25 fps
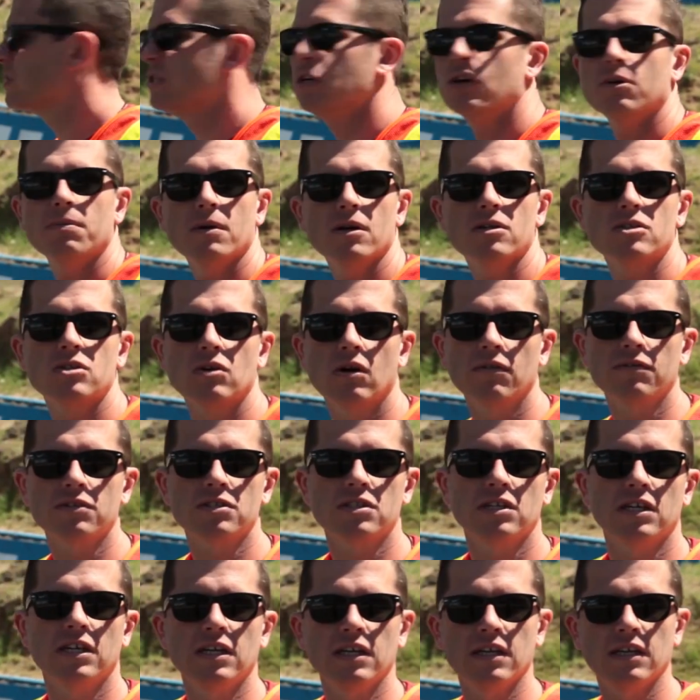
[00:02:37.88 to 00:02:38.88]
Elbow, so
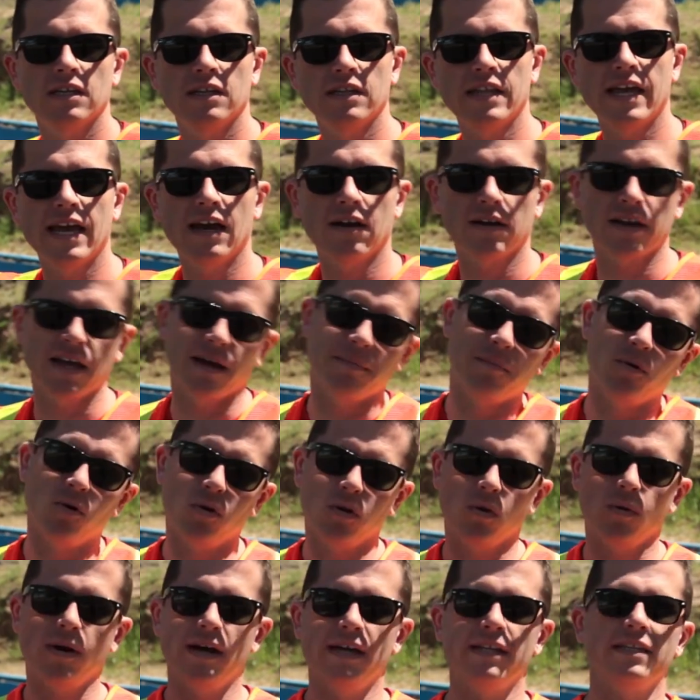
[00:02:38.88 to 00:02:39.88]
obviously now come all the
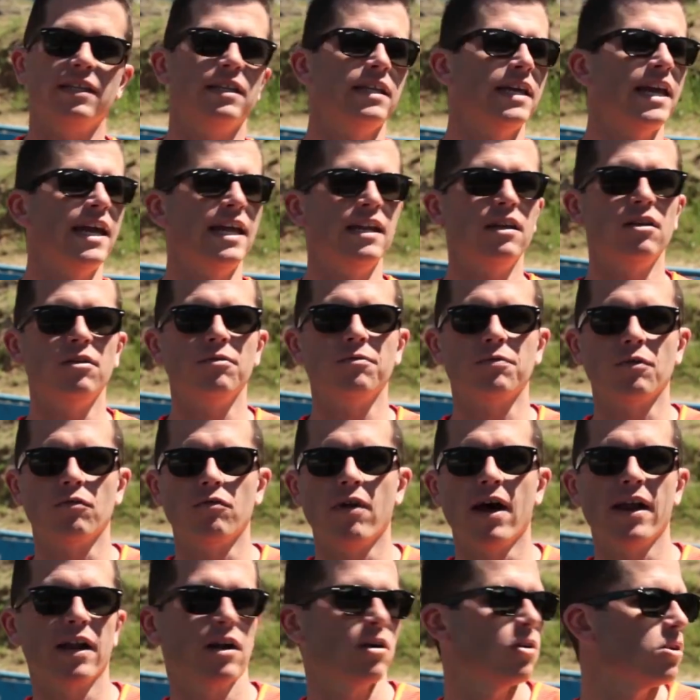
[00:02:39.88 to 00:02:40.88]
way to the end of the
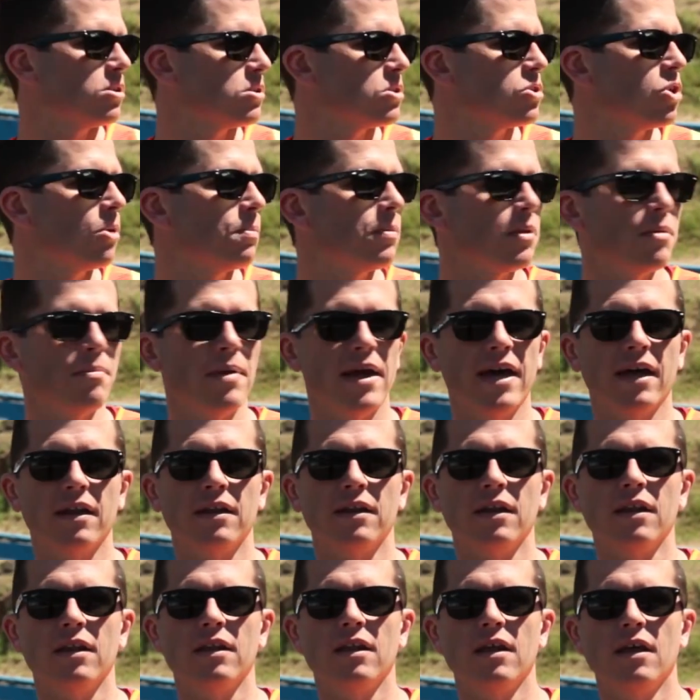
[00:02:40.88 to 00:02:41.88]
run across the top of the
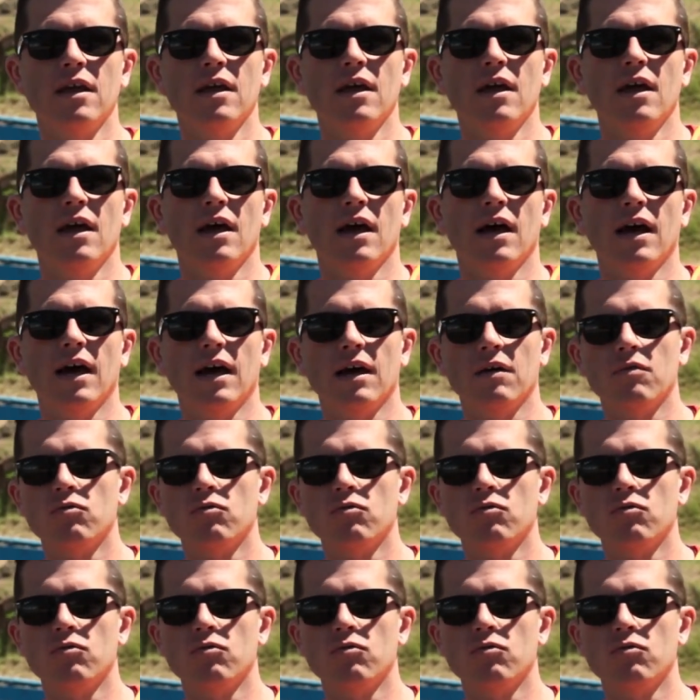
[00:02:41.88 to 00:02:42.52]
mountain, and